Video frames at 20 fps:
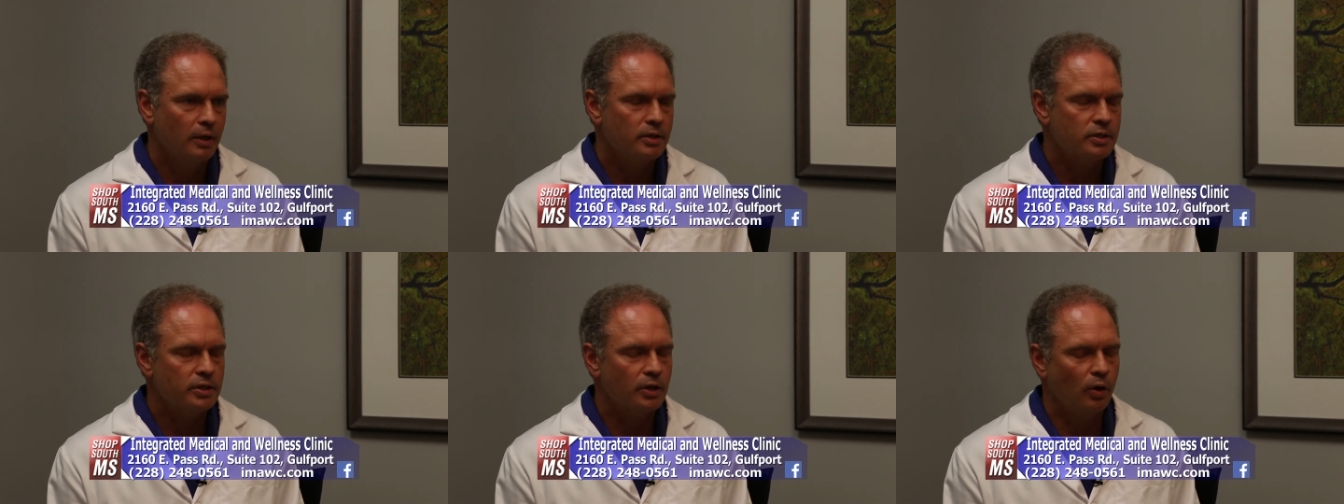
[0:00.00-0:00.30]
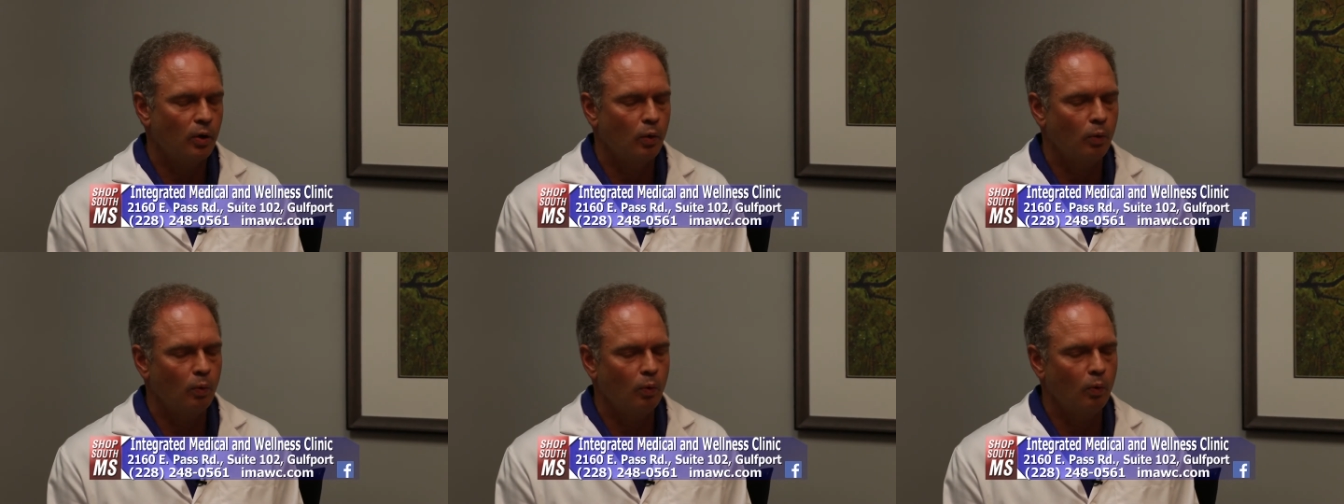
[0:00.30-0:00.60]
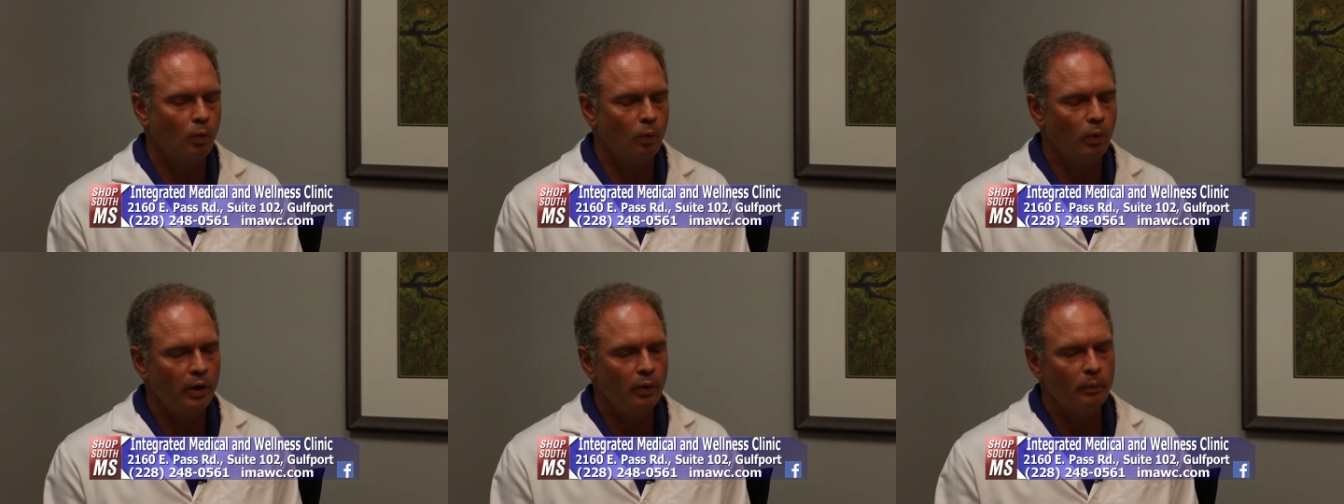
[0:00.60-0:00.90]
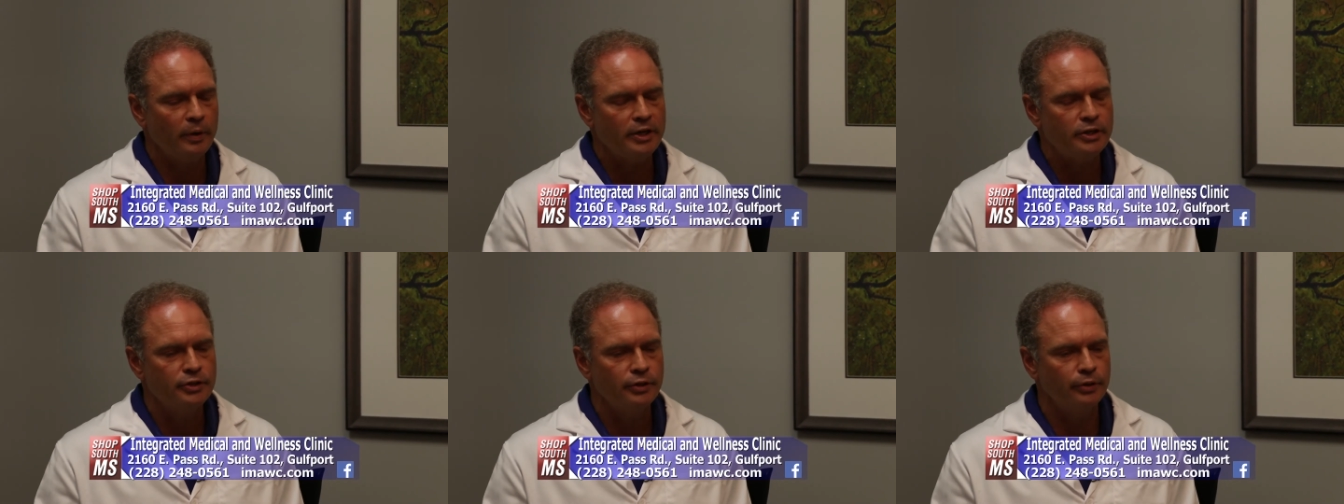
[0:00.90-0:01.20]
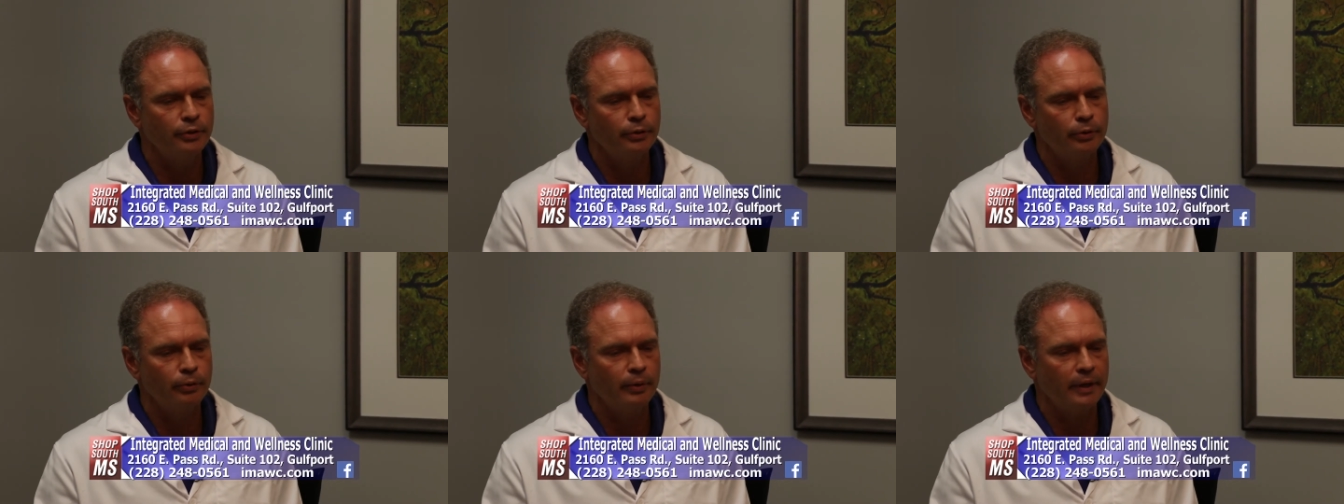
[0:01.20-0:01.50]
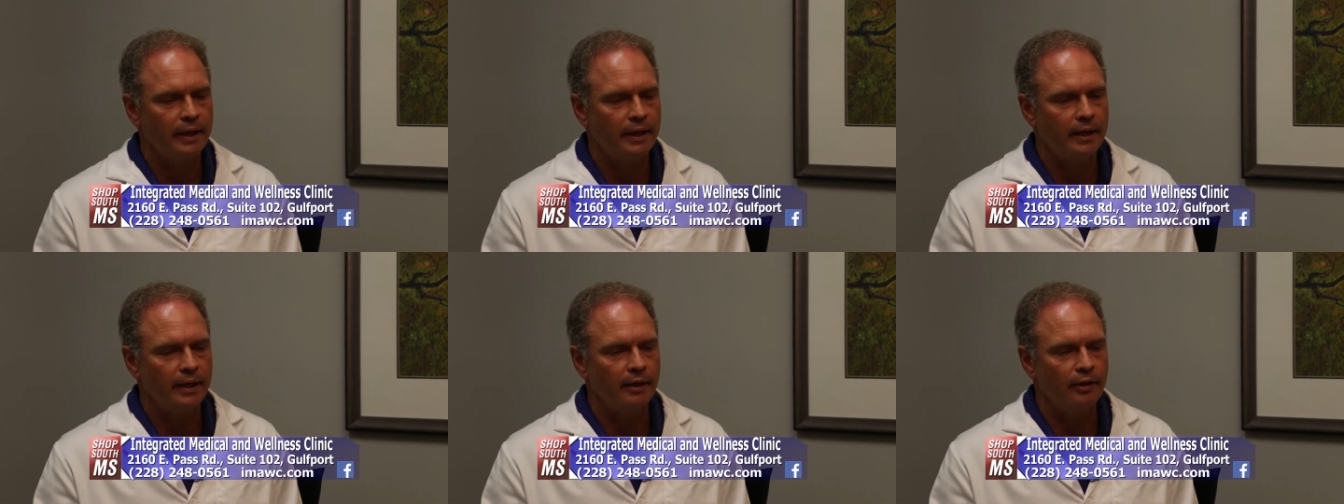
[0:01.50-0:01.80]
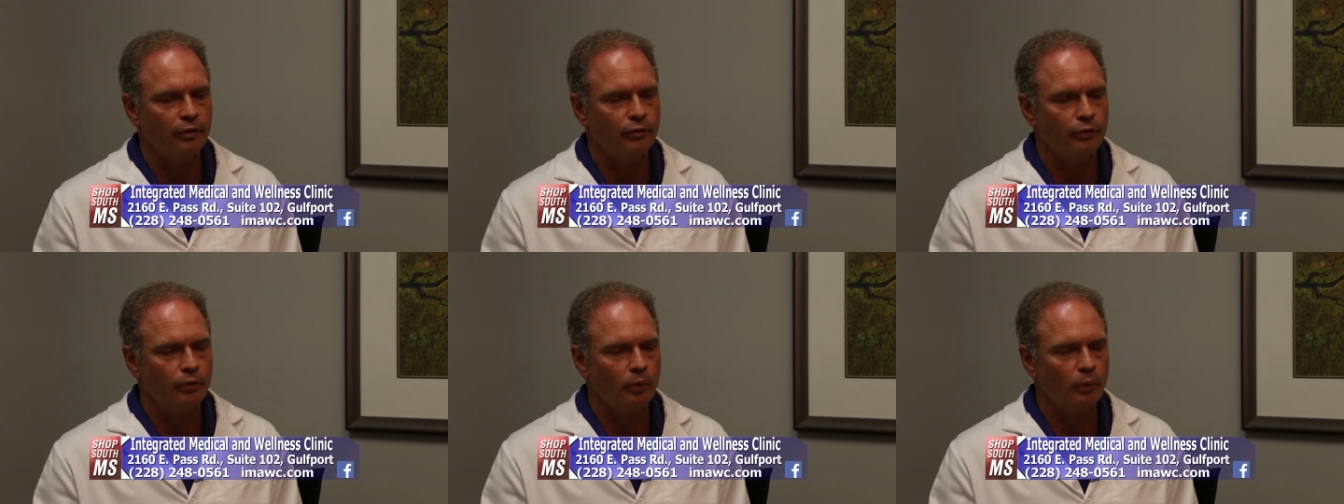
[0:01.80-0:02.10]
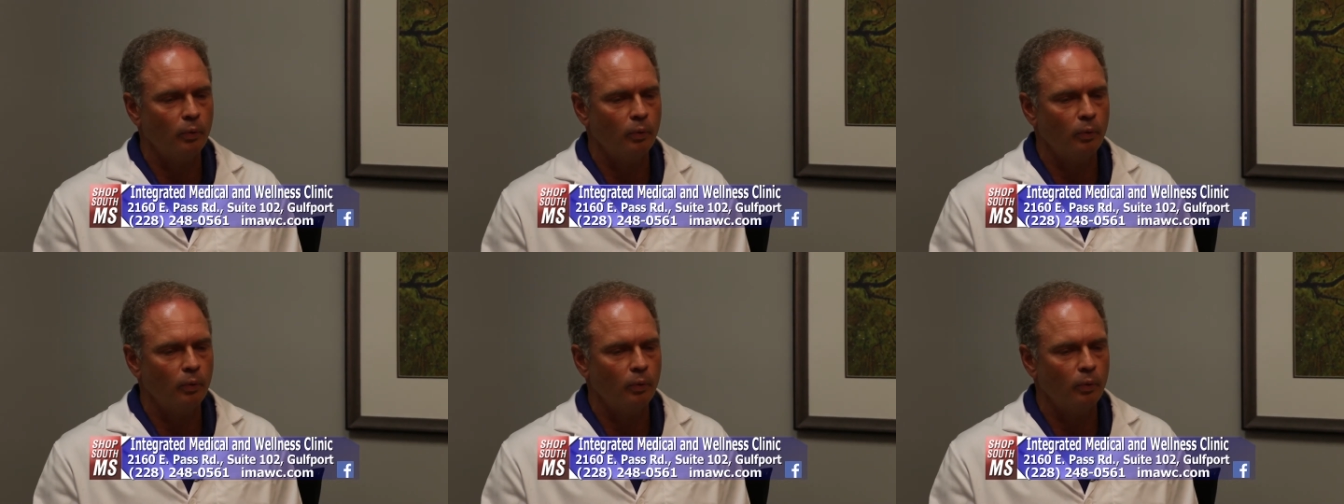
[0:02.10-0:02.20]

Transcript: So what we do is